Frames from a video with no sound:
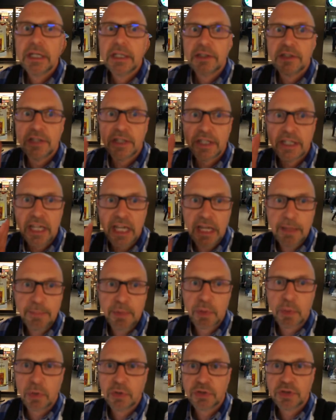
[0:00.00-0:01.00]
to keep
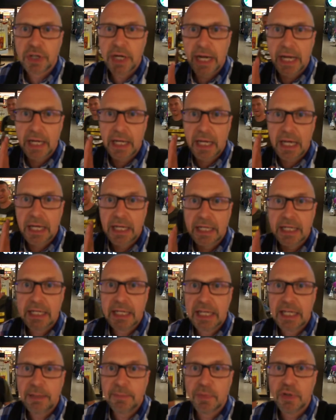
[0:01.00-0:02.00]
you on track and
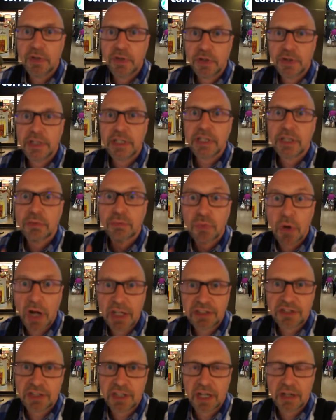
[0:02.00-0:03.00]
keep you doing the right
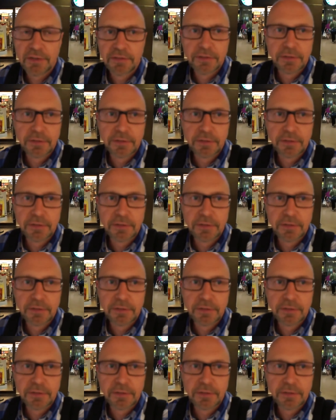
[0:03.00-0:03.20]
stuff.